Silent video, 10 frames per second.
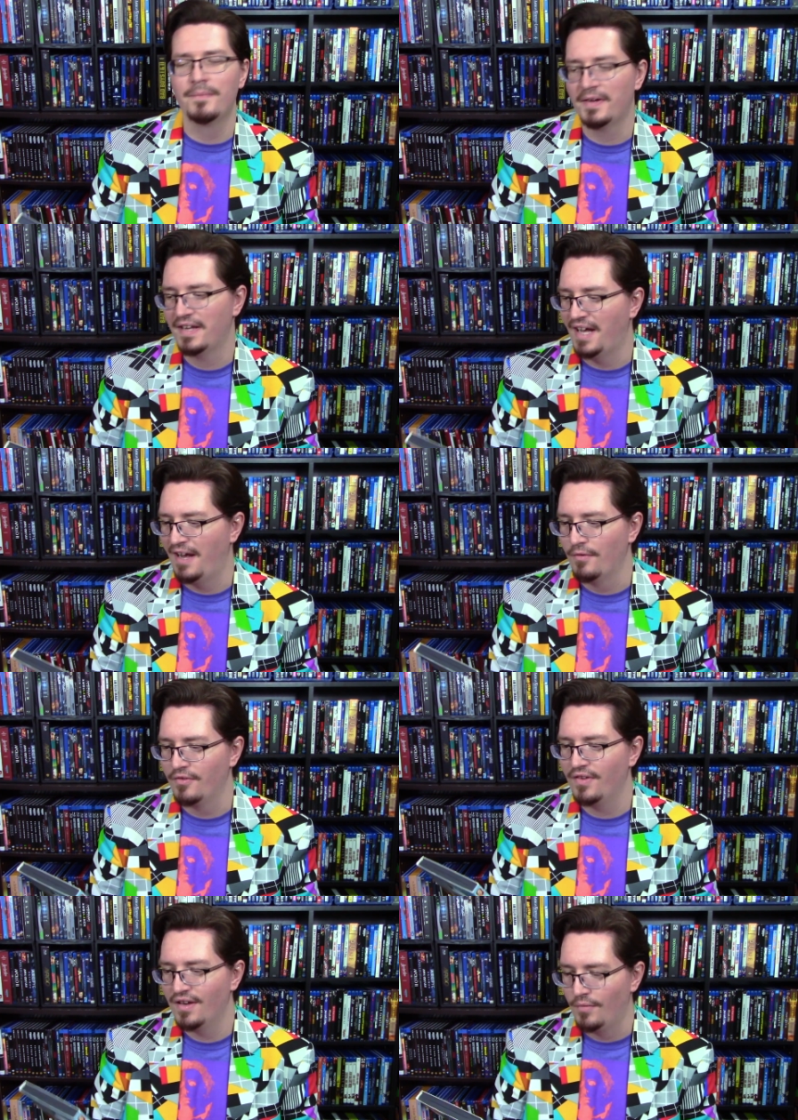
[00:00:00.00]
but I
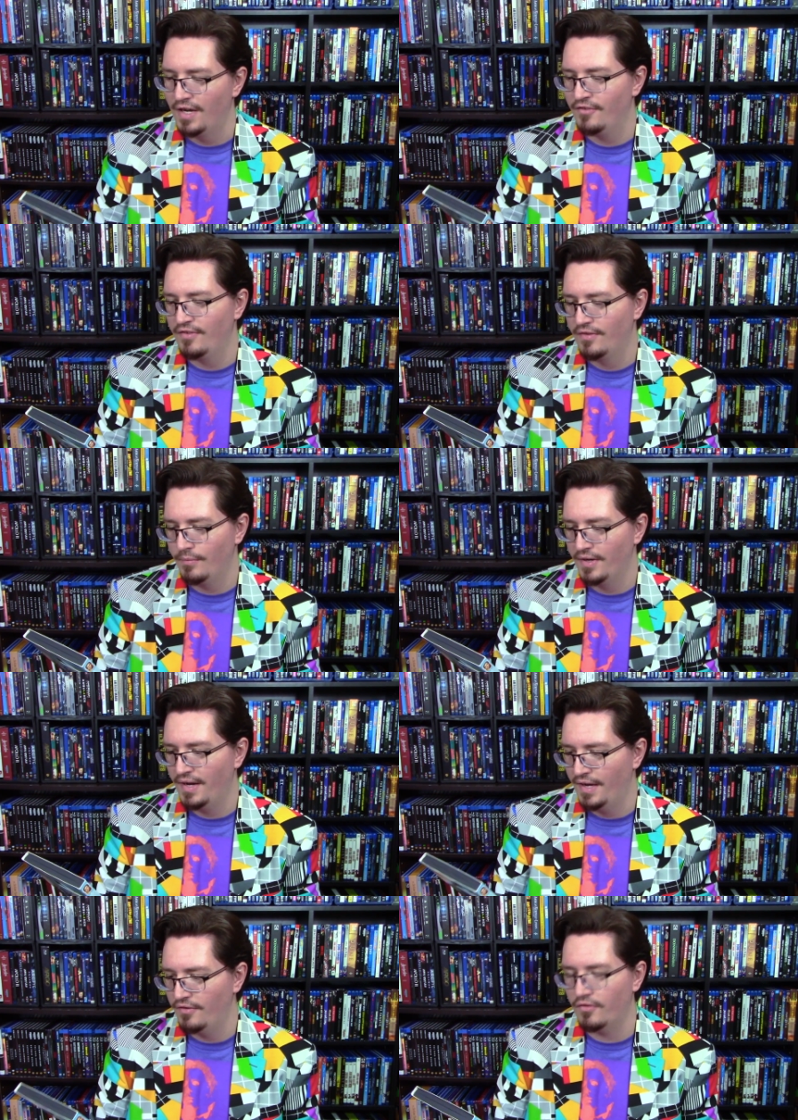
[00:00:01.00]
was gonna watch this one
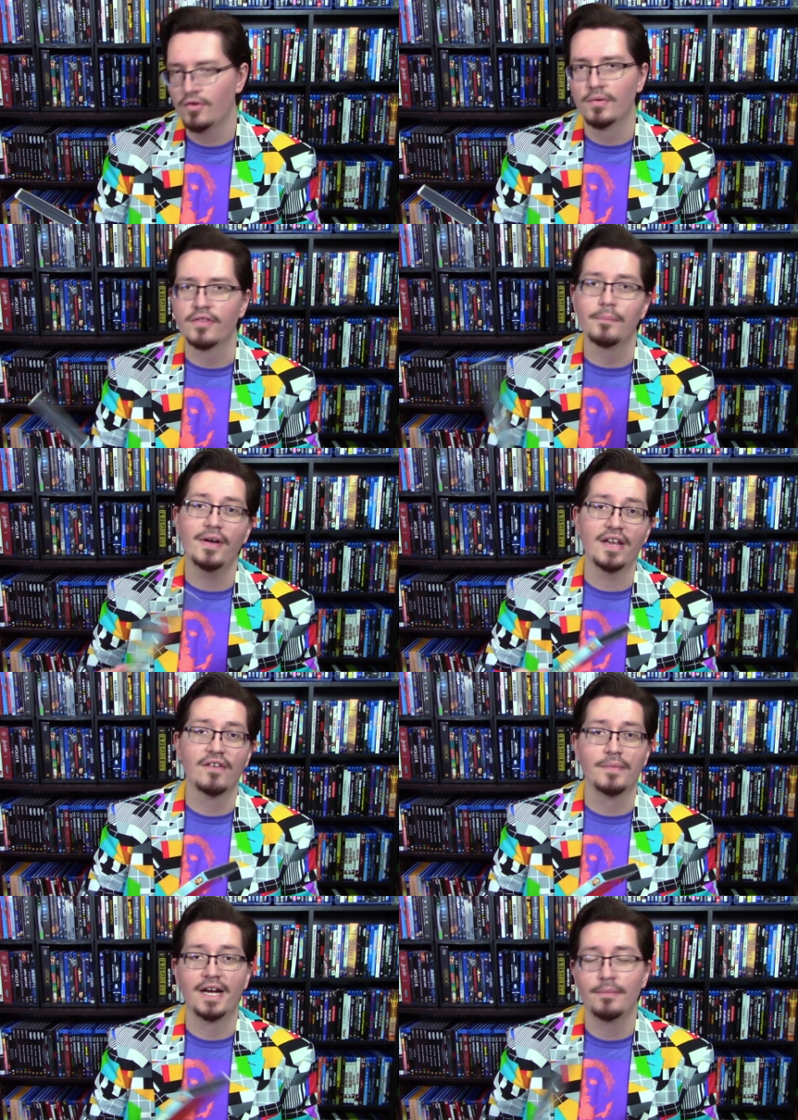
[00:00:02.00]
in high school with a buddy
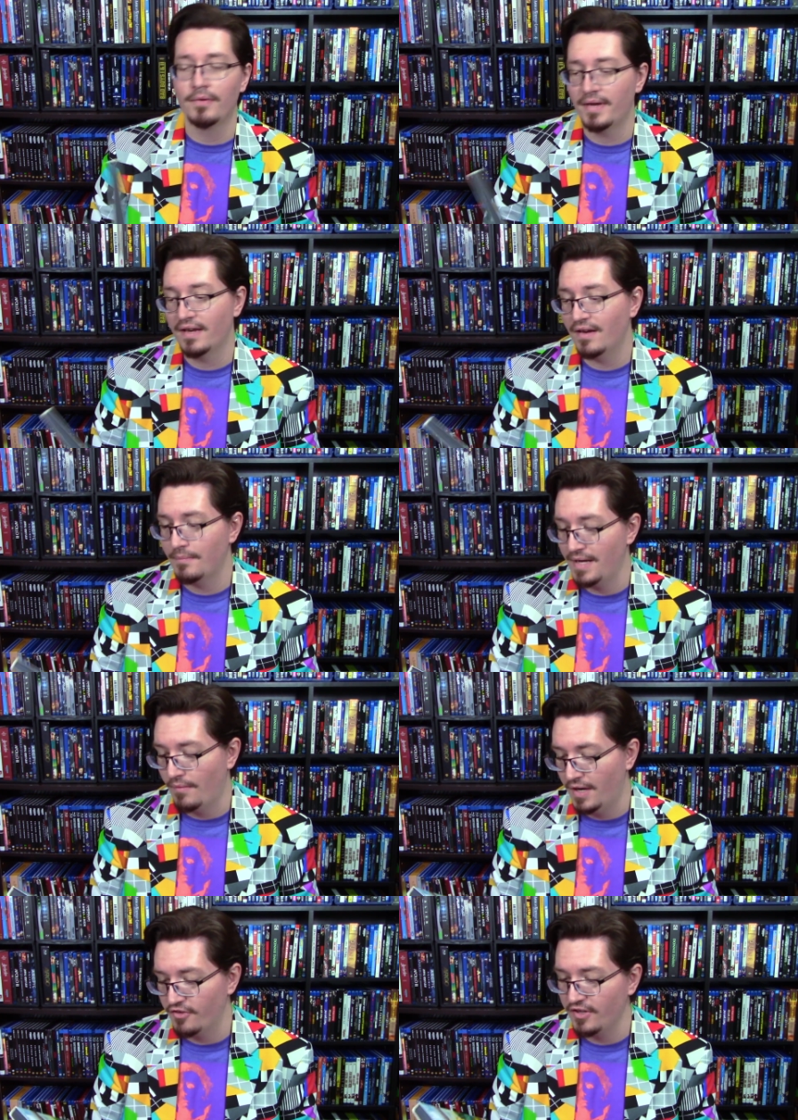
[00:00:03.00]
of mine, but we ended up
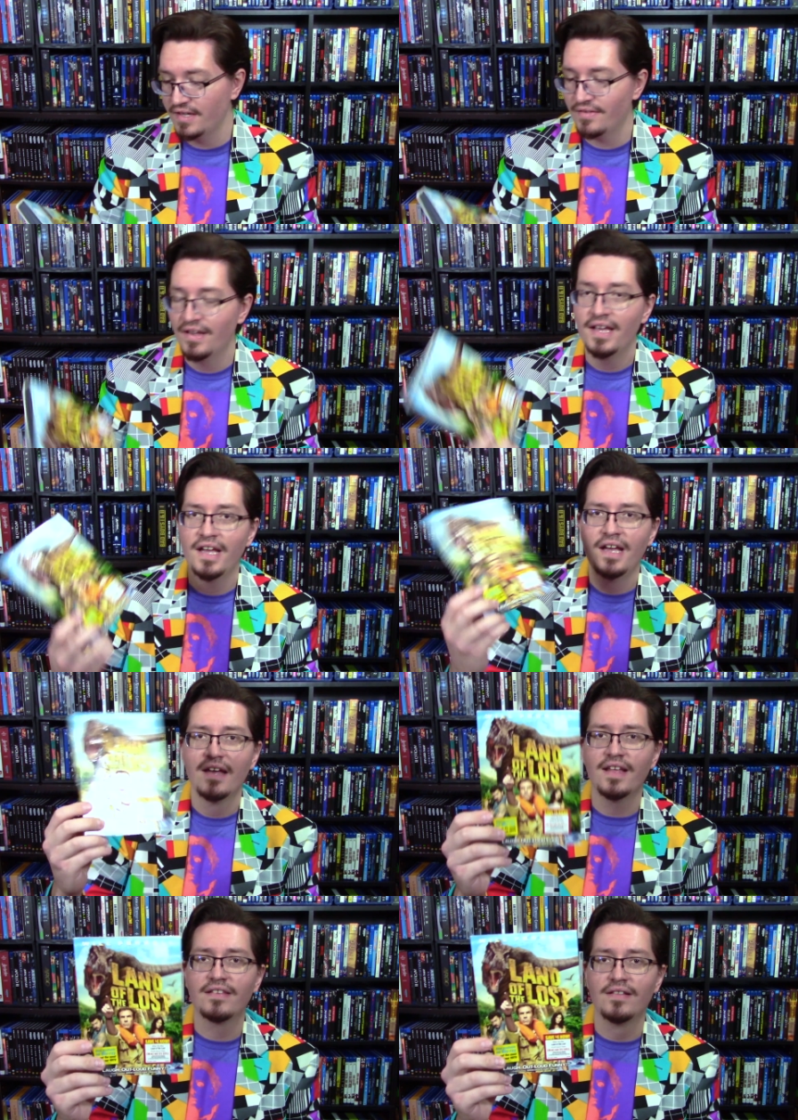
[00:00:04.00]
not watching it.
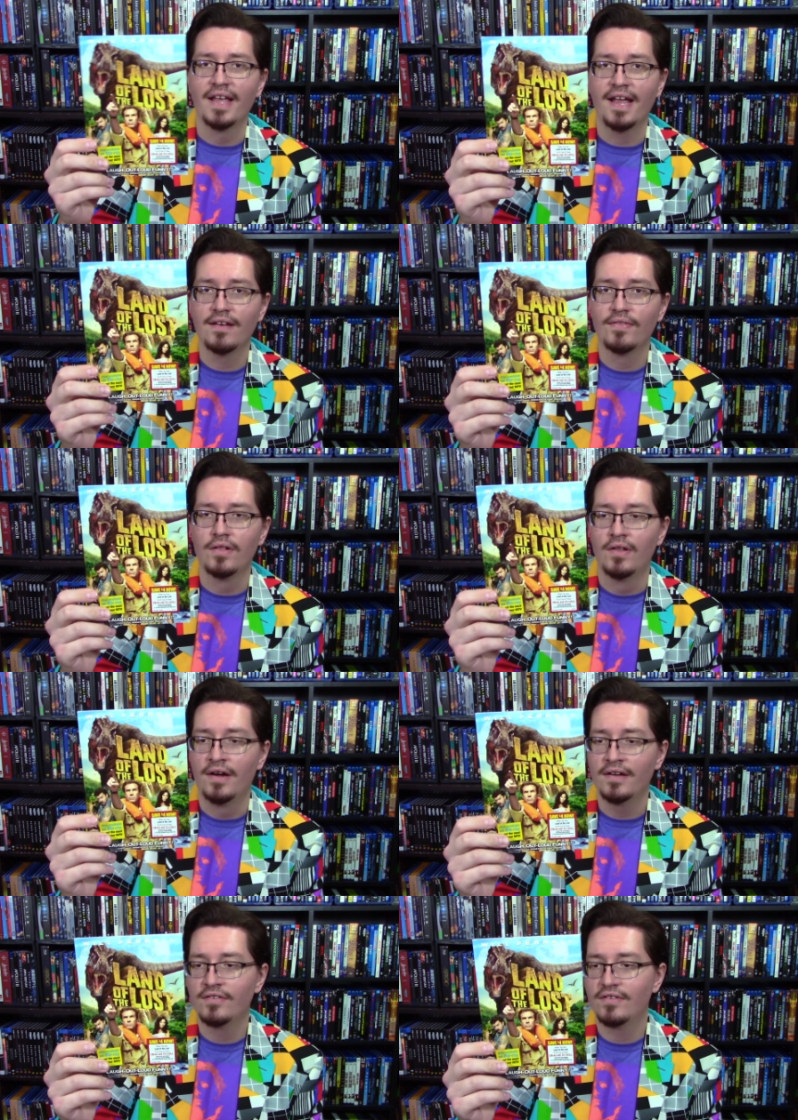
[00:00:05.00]
That's Land of the
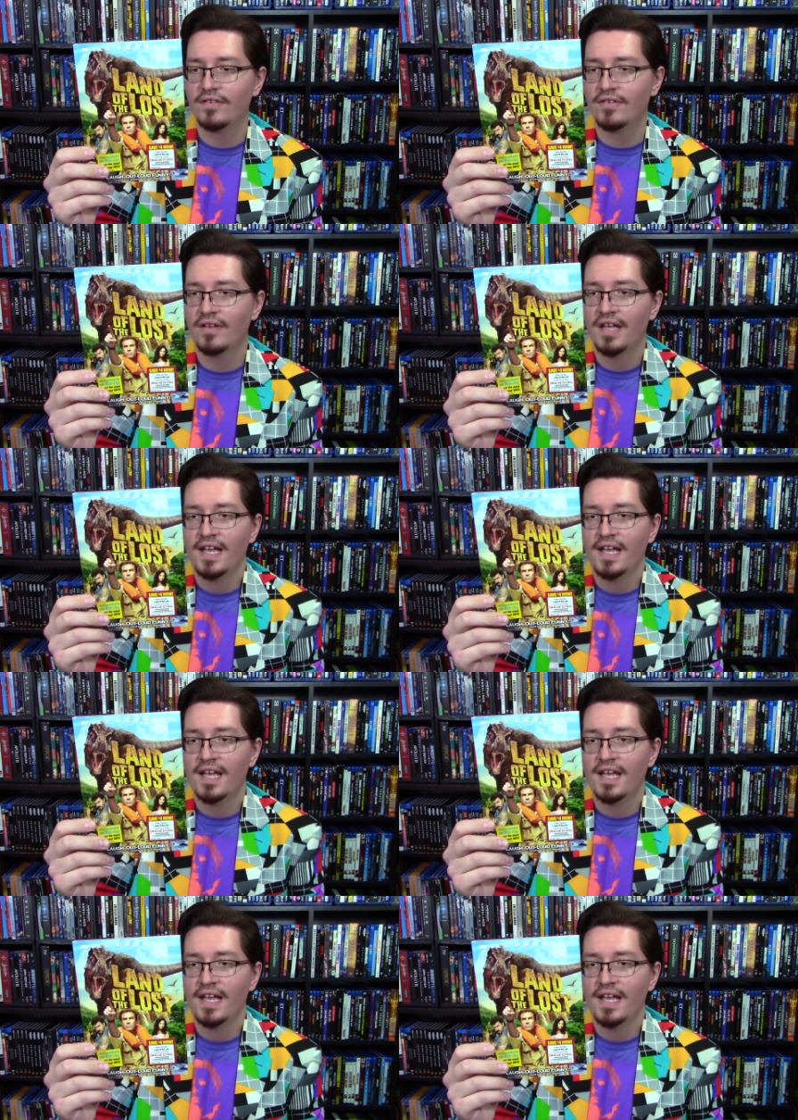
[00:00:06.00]
Lost.